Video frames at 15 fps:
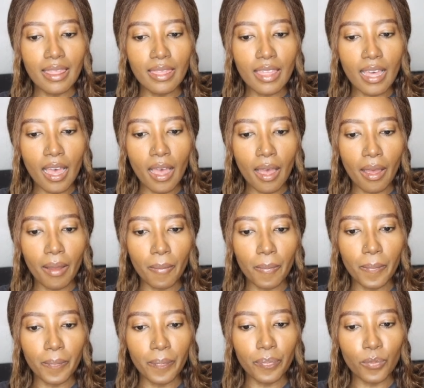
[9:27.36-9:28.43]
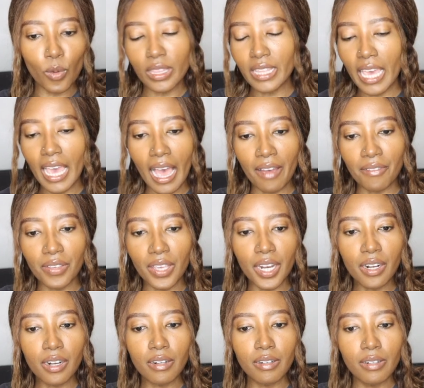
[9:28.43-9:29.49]
what they have
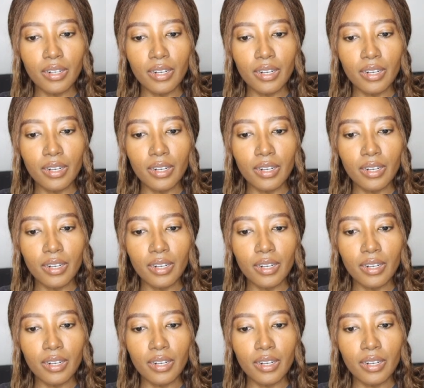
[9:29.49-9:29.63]
here,